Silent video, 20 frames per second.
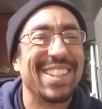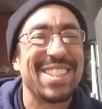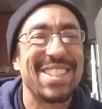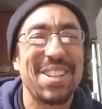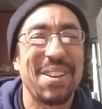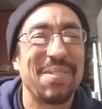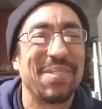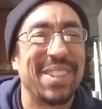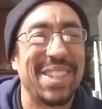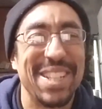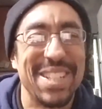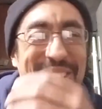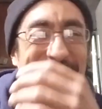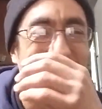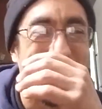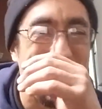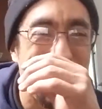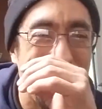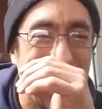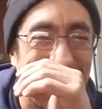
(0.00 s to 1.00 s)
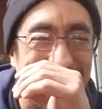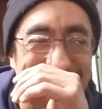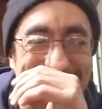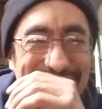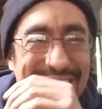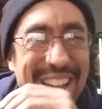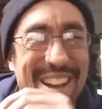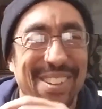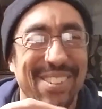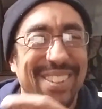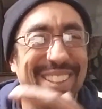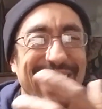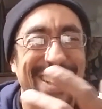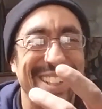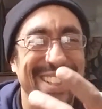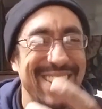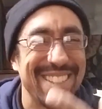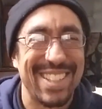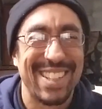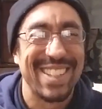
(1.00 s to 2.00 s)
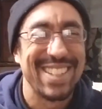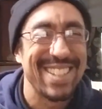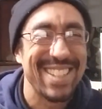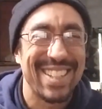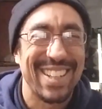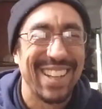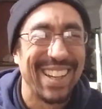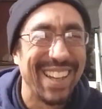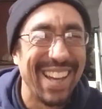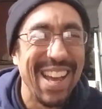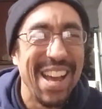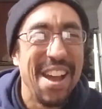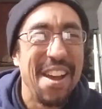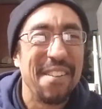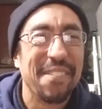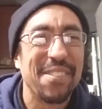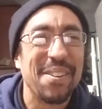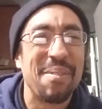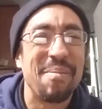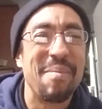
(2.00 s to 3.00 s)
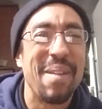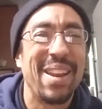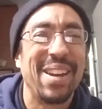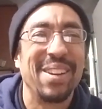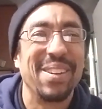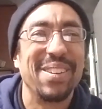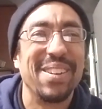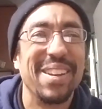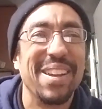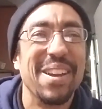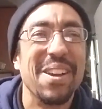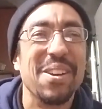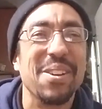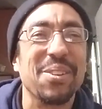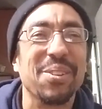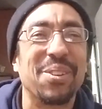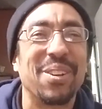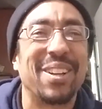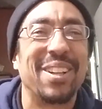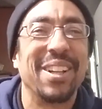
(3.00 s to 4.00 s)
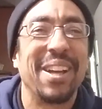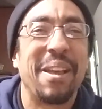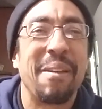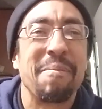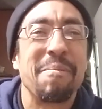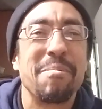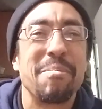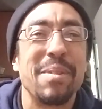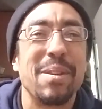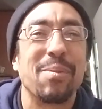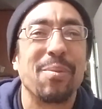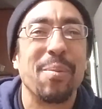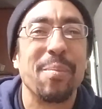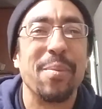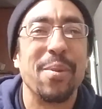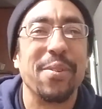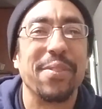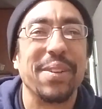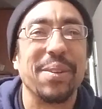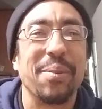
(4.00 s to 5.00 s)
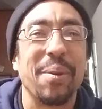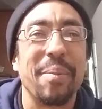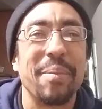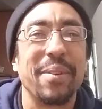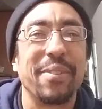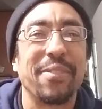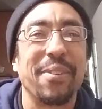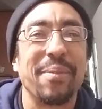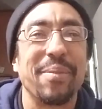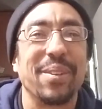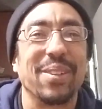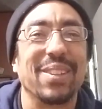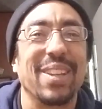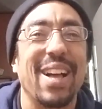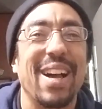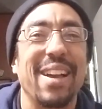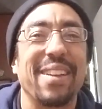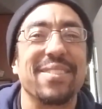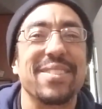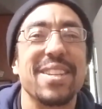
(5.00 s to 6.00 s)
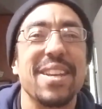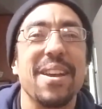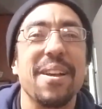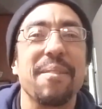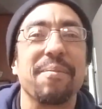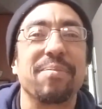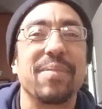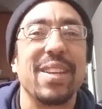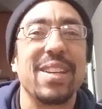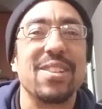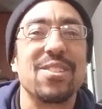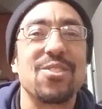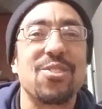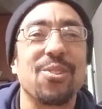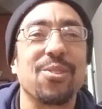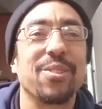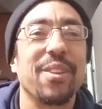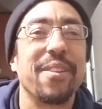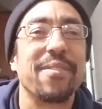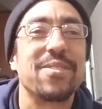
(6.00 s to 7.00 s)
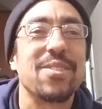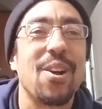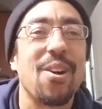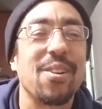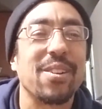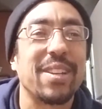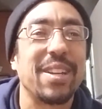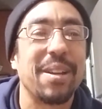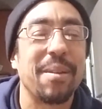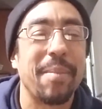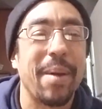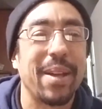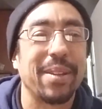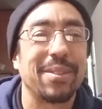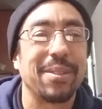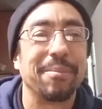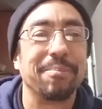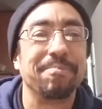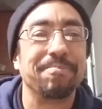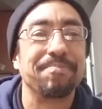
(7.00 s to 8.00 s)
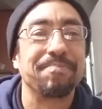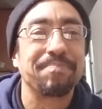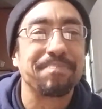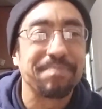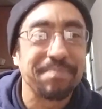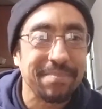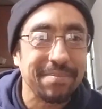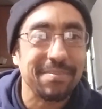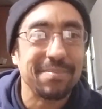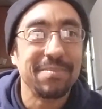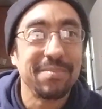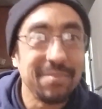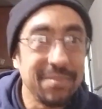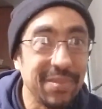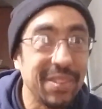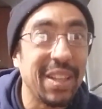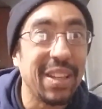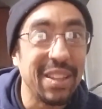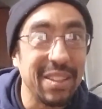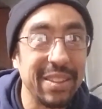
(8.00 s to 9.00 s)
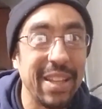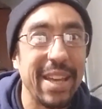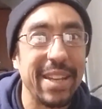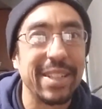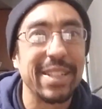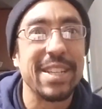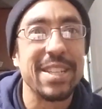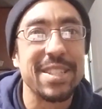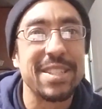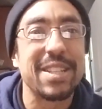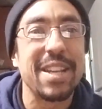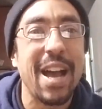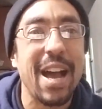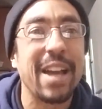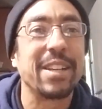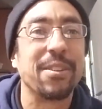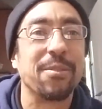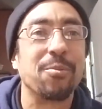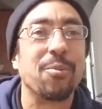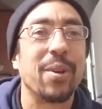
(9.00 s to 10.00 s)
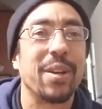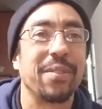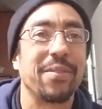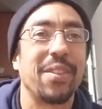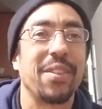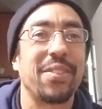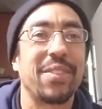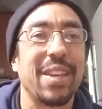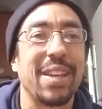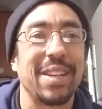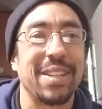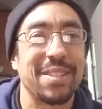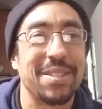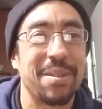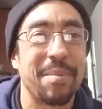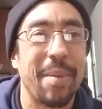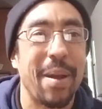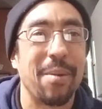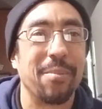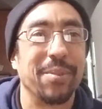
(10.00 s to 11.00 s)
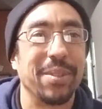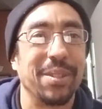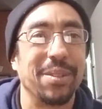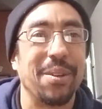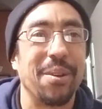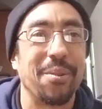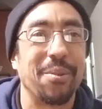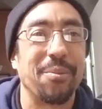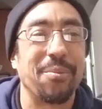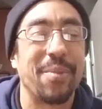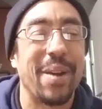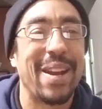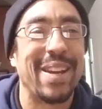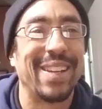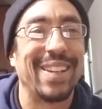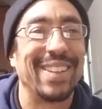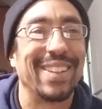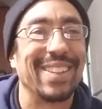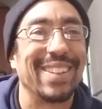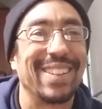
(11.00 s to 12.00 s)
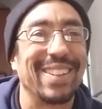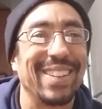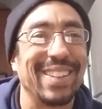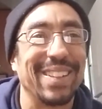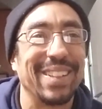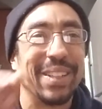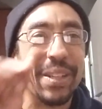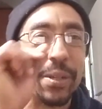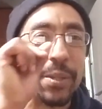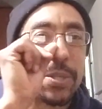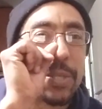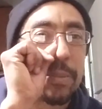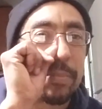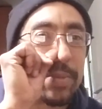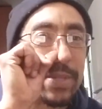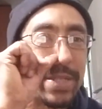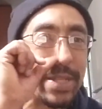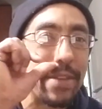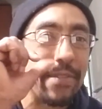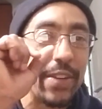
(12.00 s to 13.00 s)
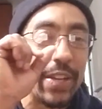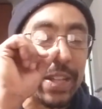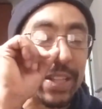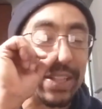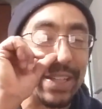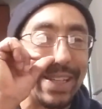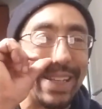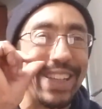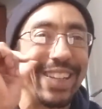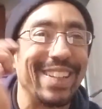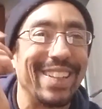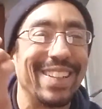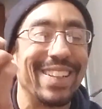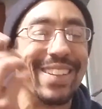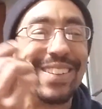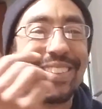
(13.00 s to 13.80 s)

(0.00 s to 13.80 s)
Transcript: Some of these they picked out. For men who claim to be removing women from their lives, they sure love talking about them. That is kind of one of the things about when you go to Reddit, specifically,